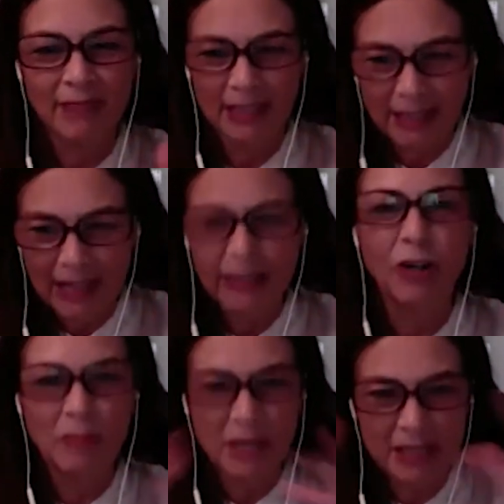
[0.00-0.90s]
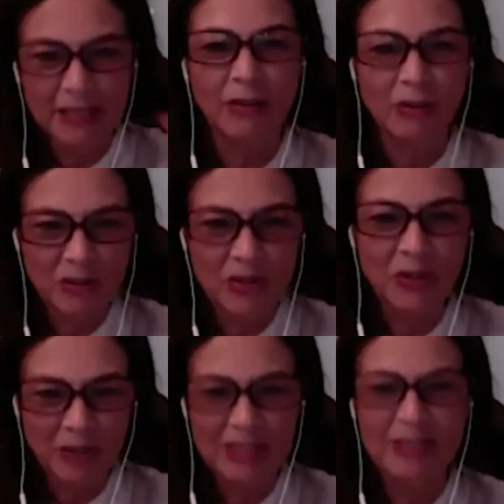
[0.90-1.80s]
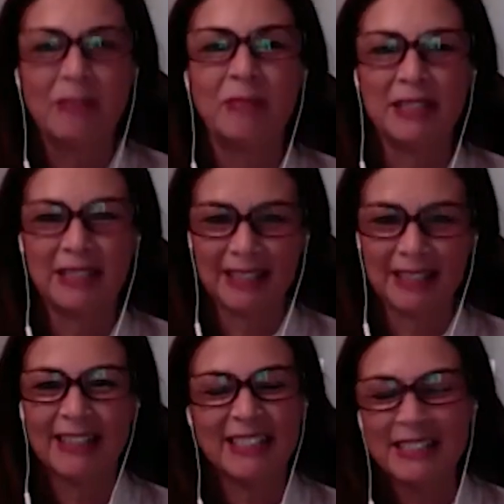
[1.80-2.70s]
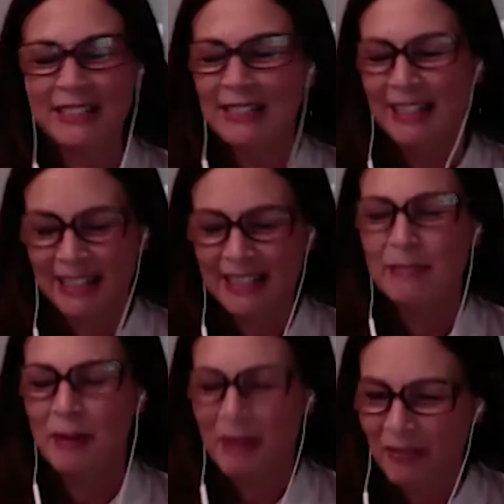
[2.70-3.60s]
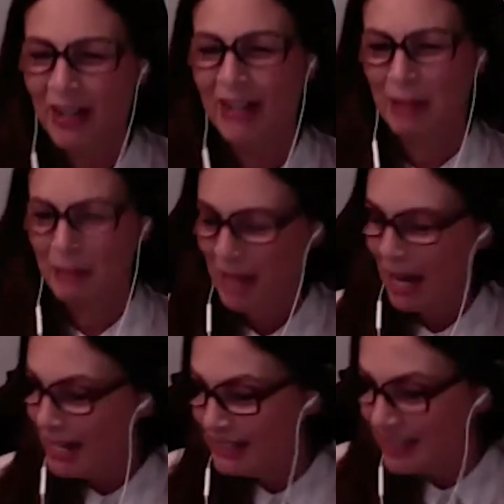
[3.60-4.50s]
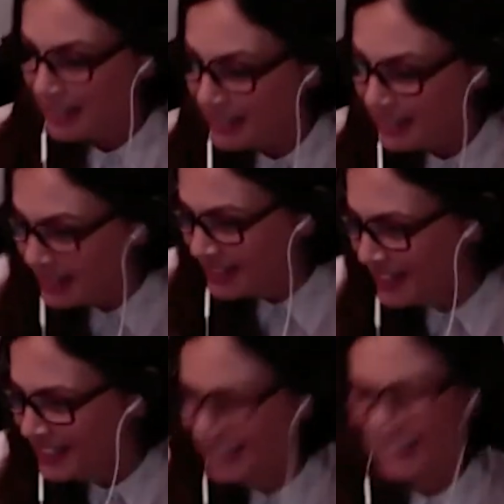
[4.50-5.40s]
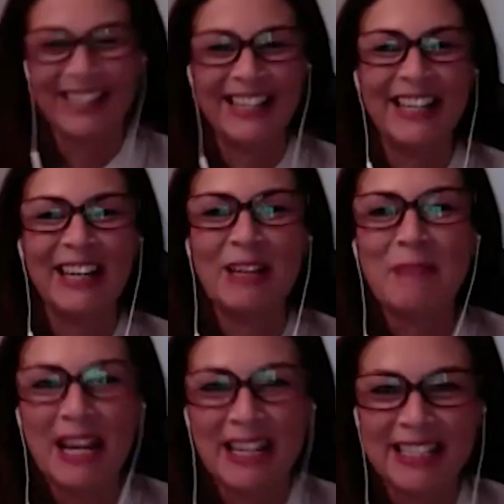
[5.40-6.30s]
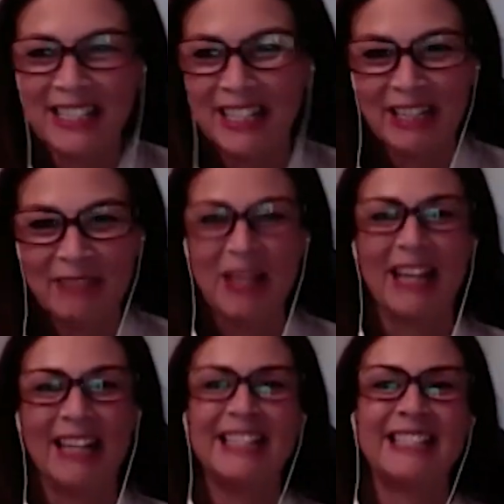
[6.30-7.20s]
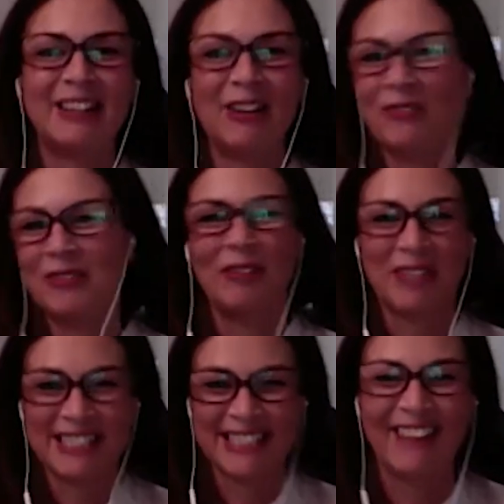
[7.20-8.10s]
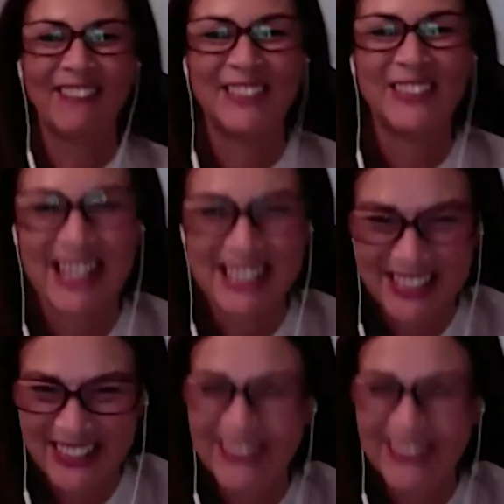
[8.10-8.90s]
that committee also in something like he's very fun. I mean, ask this. She gave me a list of the stuff to ask you.